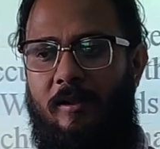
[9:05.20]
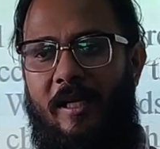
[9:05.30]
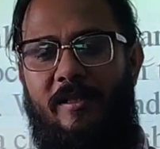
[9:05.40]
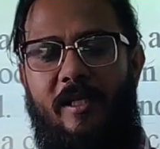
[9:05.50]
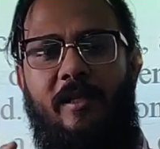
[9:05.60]

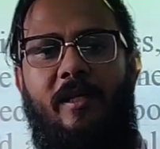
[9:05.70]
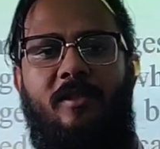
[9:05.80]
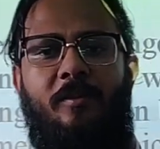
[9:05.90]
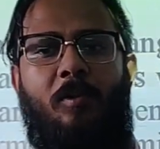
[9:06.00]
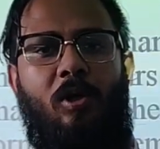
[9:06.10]
let's say there
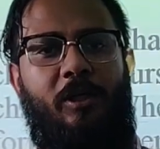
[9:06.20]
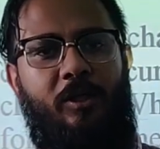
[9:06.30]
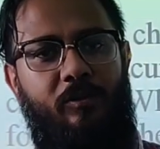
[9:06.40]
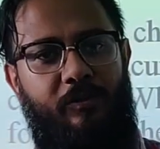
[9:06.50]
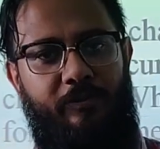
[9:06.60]
is a
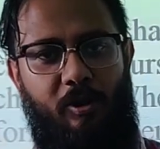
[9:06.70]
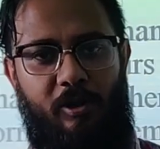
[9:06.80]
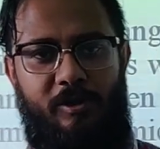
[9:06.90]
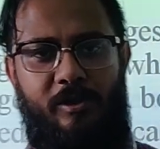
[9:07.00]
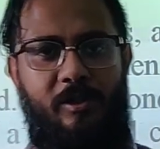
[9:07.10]
molecule of an
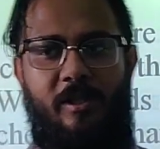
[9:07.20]
oxygen,